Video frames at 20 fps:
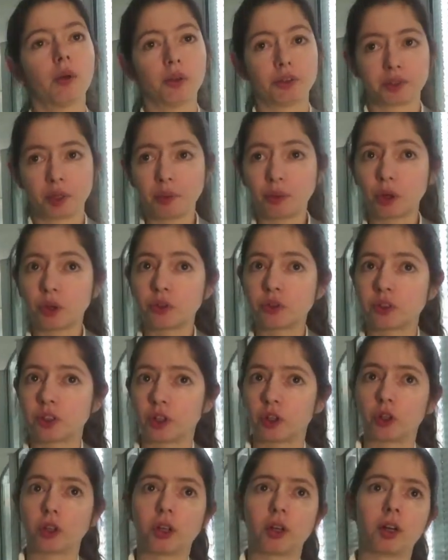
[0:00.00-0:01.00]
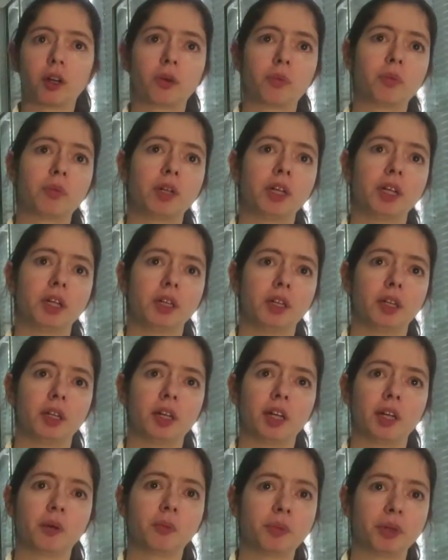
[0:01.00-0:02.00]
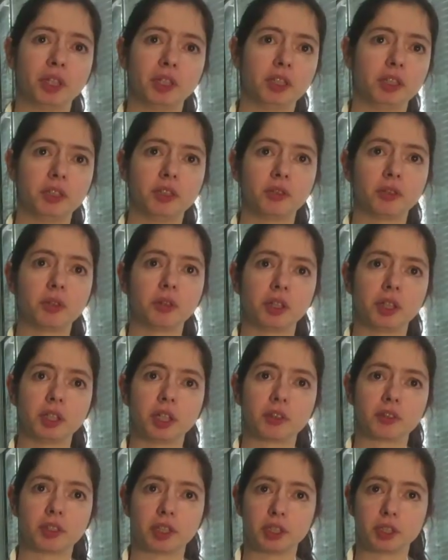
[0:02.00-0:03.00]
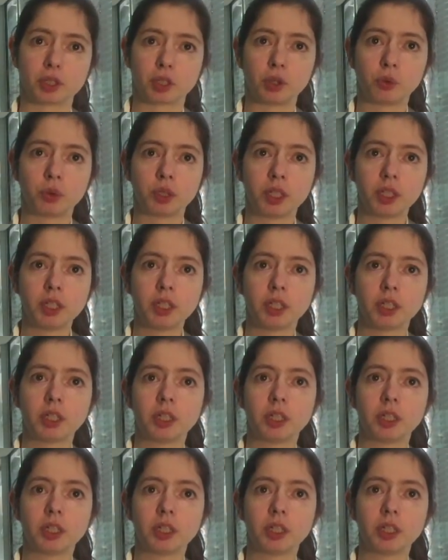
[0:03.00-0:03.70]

Some costs are, are, play, are paid in, the, in a central way.